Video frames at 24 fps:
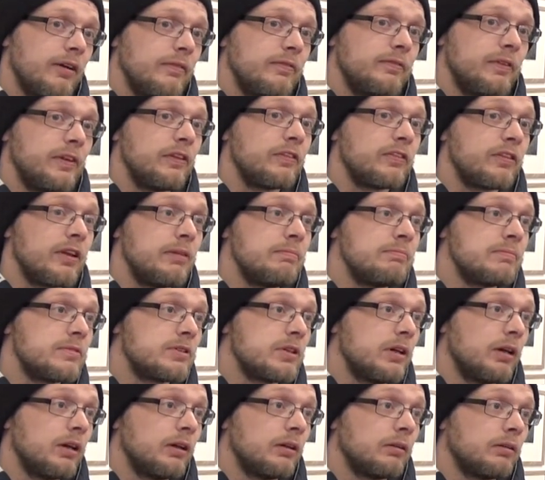convinced him
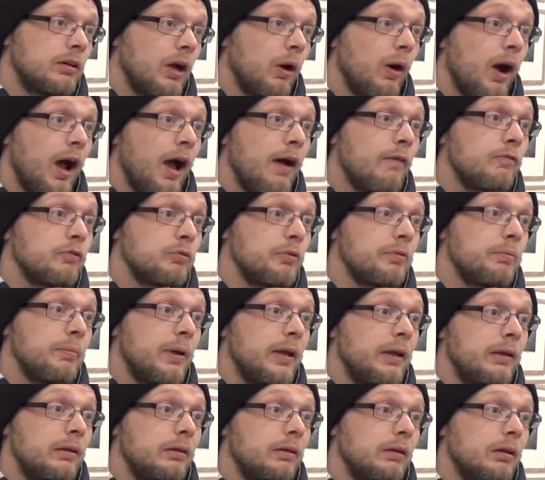to go halves with
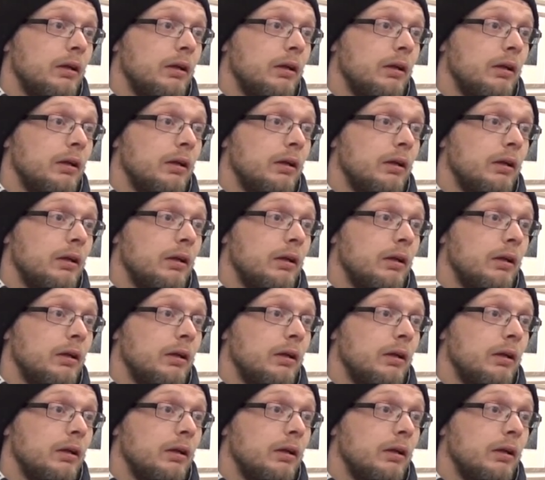me,